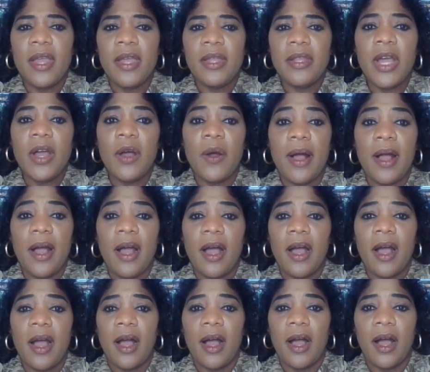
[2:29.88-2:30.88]
Now,
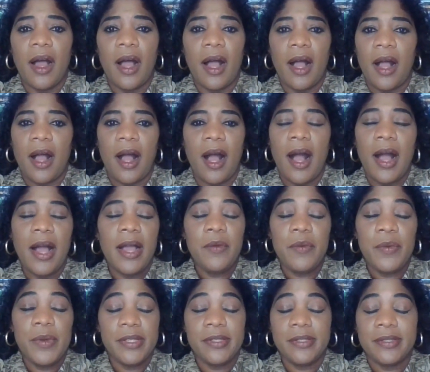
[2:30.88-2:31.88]
I
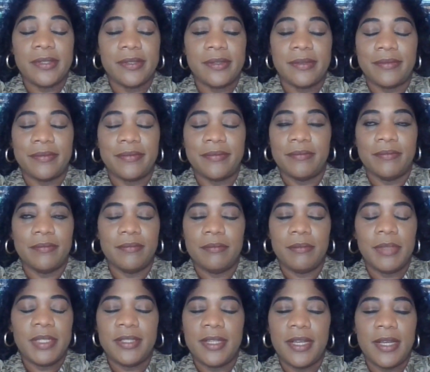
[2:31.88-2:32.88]
was
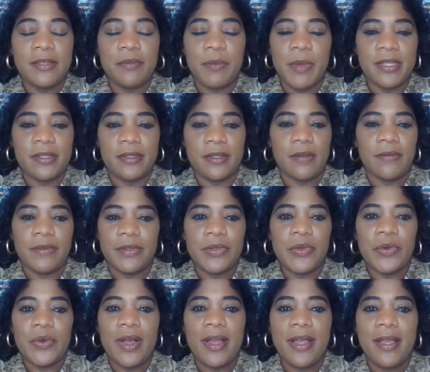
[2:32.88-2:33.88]
besides myself.
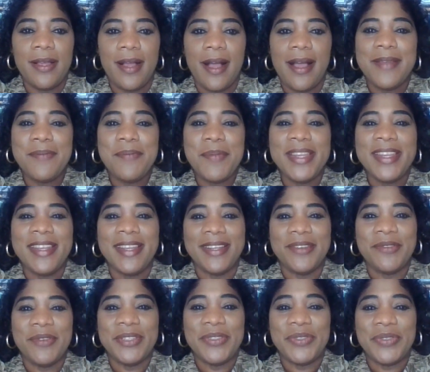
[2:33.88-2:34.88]
So I
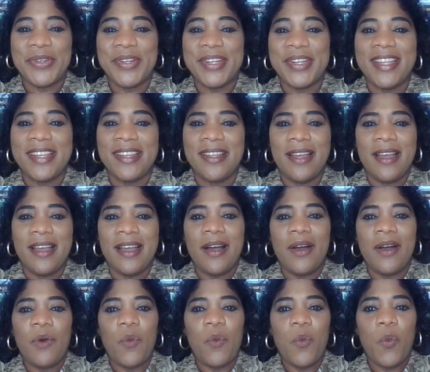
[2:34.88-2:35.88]
immediately retorted,
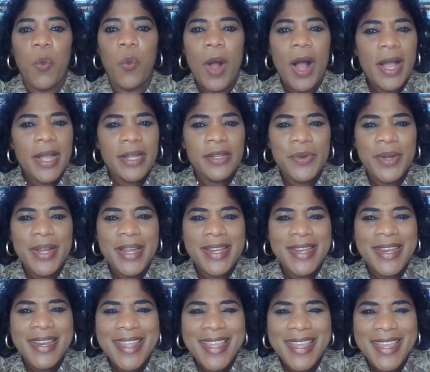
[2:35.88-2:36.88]
"Why do I
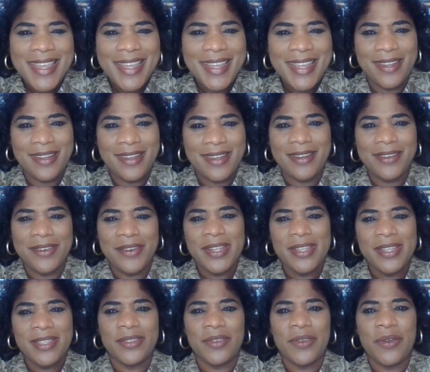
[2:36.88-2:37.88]
need a
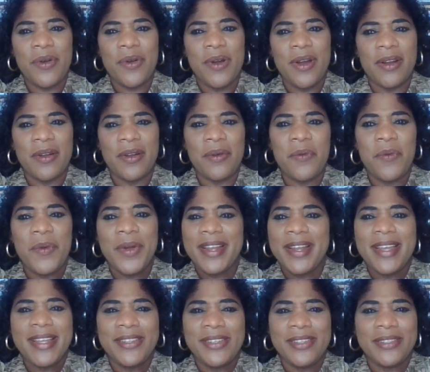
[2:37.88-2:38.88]
credit score when
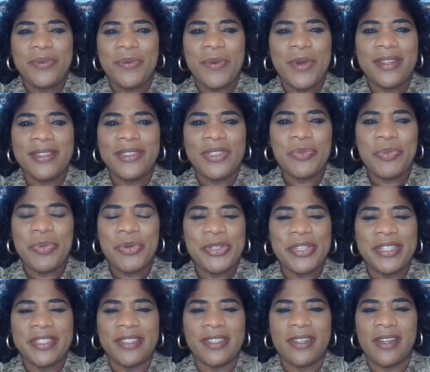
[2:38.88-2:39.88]
I just want to
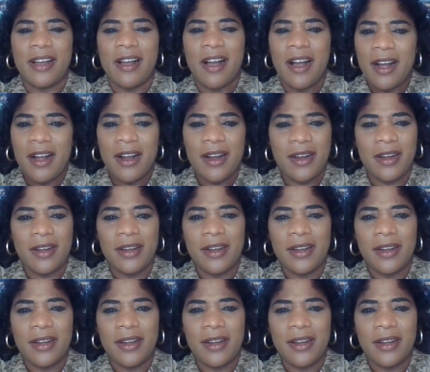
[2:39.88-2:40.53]
purchase a car?"